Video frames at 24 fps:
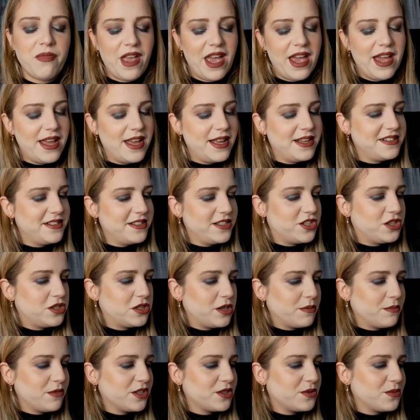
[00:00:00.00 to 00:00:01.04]
and the
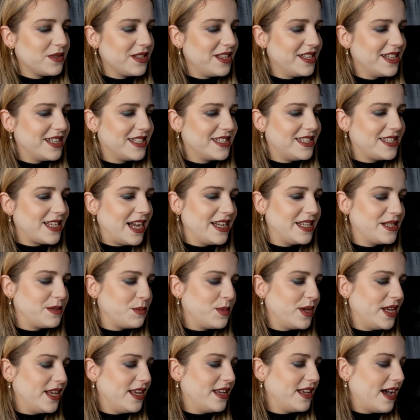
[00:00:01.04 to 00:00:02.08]
shimmers really excite
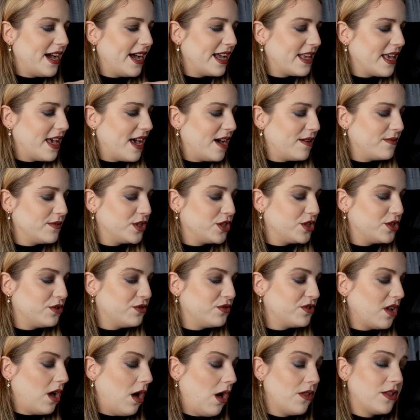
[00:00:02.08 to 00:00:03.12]
me. I haven't
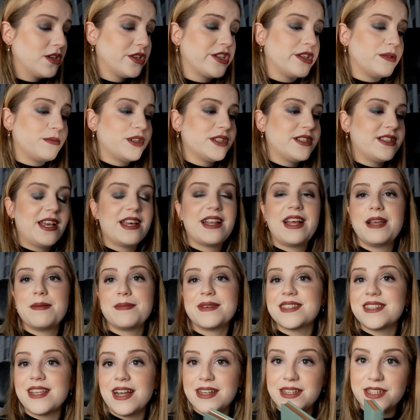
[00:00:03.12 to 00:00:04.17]
used all the shimmers that I'm
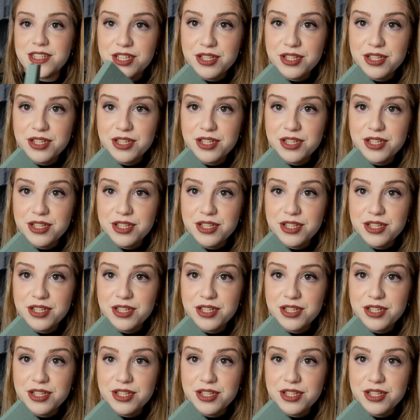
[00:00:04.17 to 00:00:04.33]
excited